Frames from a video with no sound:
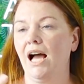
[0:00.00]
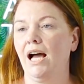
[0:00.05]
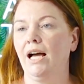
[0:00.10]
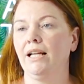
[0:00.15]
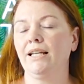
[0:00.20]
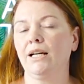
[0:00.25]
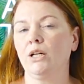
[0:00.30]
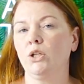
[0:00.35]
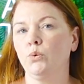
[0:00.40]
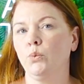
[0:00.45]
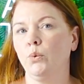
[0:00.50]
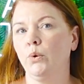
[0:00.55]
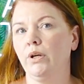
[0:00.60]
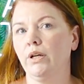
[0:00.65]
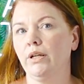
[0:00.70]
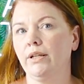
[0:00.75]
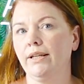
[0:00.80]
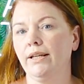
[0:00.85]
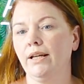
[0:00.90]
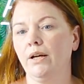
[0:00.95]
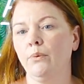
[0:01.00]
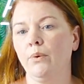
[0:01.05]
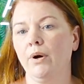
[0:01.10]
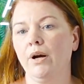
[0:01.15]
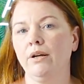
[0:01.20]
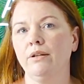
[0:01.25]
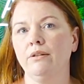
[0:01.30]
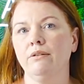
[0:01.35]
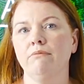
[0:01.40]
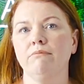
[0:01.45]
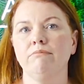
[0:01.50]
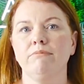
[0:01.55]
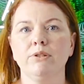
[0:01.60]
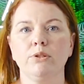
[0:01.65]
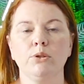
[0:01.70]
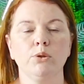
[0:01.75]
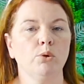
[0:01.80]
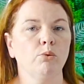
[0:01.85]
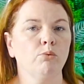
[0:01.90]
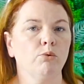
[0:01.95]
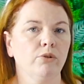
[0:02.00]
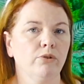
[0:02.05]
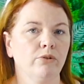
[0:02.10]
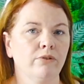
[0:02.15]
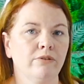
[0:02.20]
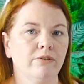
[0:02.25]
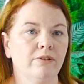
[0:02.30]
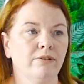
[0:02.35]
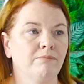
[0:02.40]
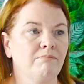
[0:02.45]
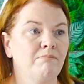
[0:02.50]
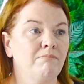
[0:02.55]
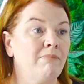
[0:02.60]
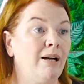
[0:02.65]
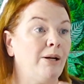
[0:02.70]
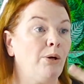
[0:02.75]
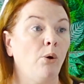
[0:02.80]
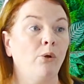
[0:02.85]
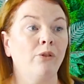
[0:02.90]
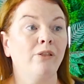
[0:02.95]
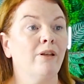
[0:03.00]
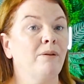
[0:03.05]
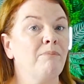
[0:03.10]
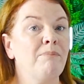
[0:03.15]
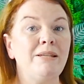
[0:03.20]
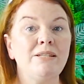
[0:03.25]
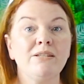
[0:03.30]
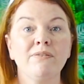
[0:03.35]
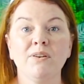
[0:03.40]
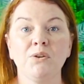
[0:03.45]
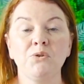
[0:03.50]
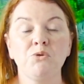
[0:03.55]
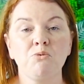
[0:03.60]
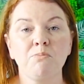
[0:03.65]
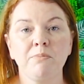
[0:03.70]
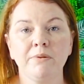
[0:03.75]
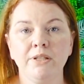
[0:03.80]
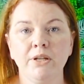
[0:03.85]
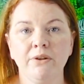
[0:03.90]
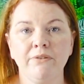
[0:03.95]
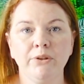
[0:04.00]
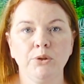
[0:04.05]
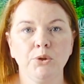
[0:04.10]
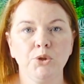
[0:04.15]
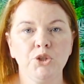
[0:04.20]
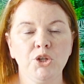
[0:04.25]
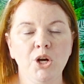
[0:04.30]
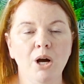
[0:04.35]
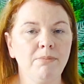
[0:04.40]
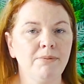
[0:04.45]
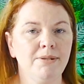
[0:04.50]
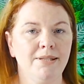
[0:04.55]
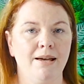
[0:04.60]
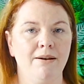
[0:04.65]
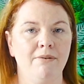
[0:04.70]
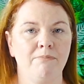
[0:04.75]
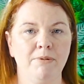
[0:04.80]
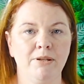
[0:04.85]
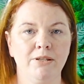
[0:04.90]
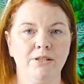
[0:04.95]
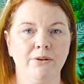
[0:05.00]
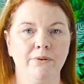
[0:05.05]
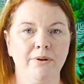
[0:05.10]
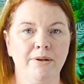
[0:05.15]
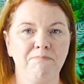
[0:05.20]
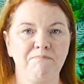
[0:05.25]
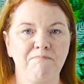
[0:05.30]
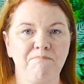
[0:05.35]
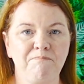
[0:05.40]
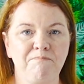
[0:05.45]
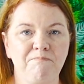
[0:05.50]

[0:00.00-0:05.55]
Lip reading: and I could work it around school runs and my other bits of entrepreneurial jobs that I've been doing.